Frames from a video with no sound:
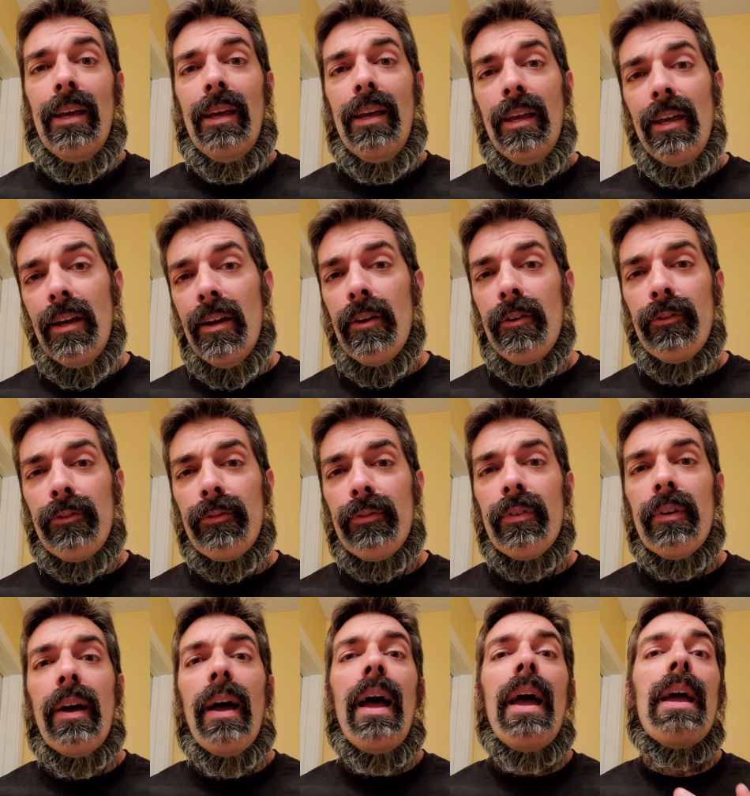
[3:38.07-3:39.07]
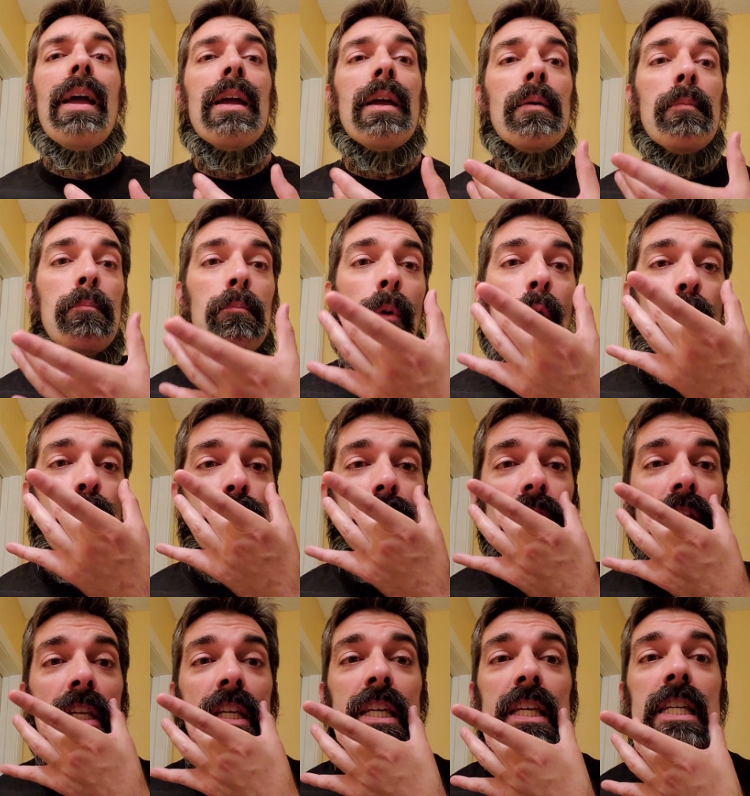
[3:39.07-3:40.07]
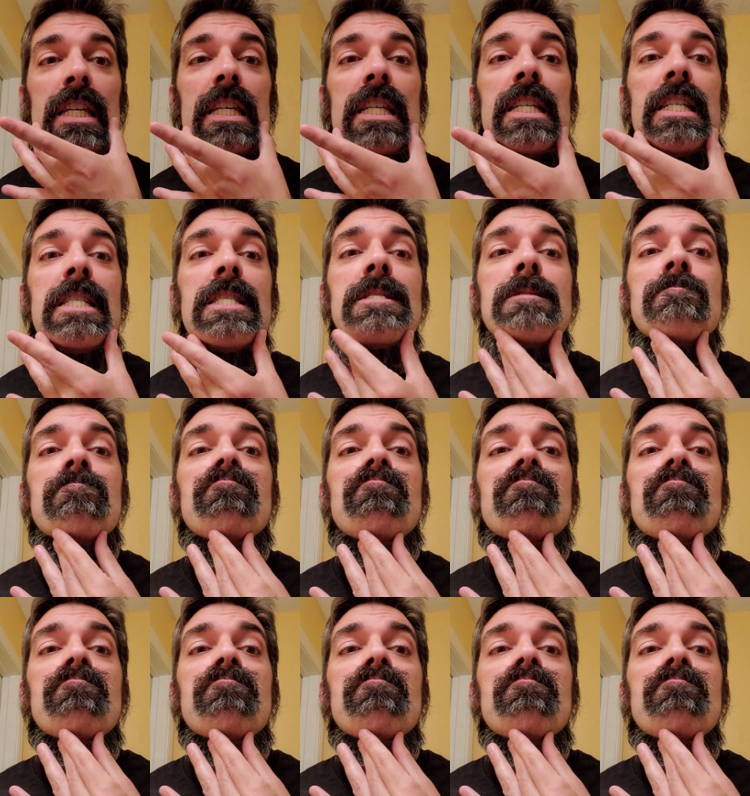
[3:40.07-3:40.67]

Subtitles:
If a moatee